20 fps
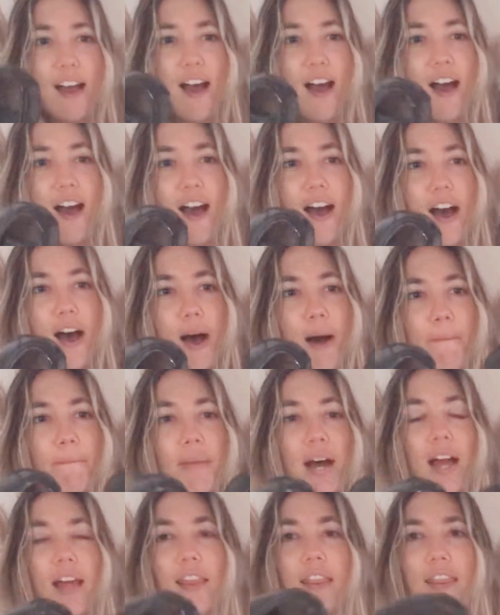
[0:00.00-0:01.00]

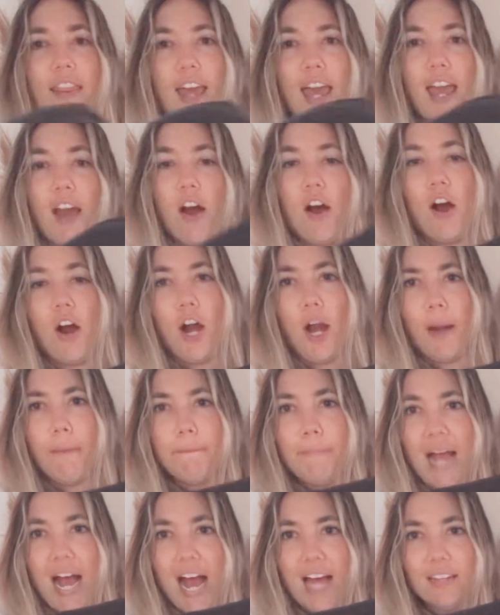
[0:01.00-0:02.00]
they are
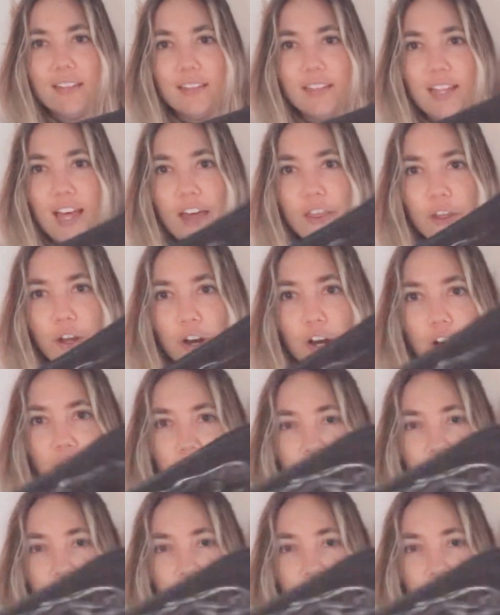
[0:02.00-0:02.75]
patent leather.